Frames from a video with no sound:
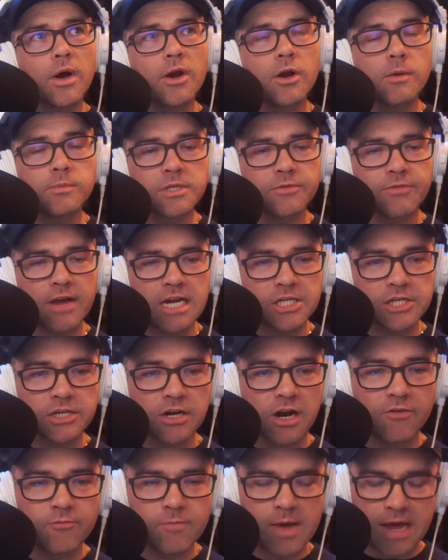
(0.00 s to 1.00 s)
observation
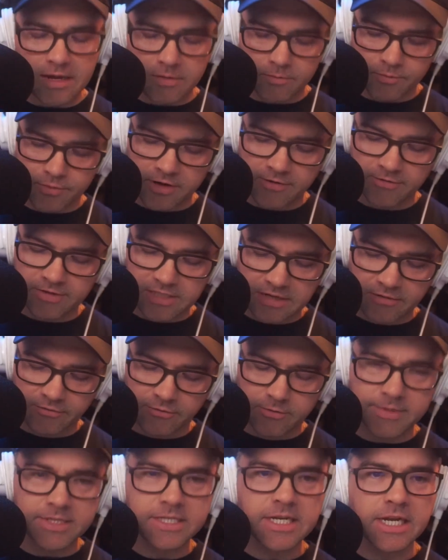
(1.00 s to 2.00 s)
I've made previously
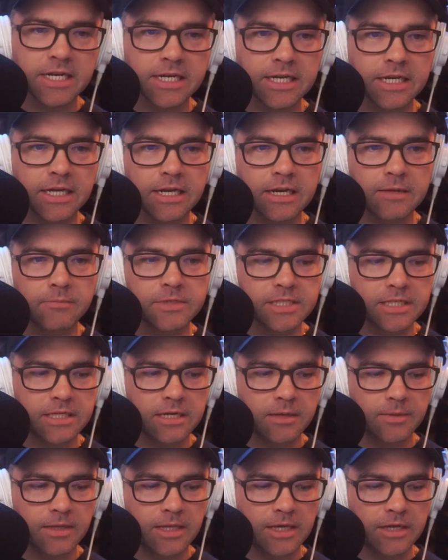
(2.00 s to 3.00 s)
from attending an
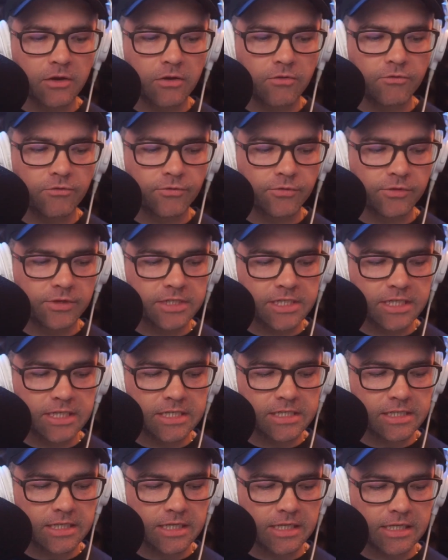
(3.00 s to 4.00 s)
MTAA conference
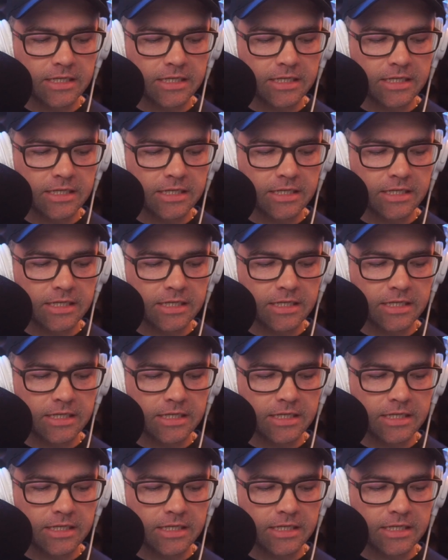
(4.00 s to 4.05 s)
is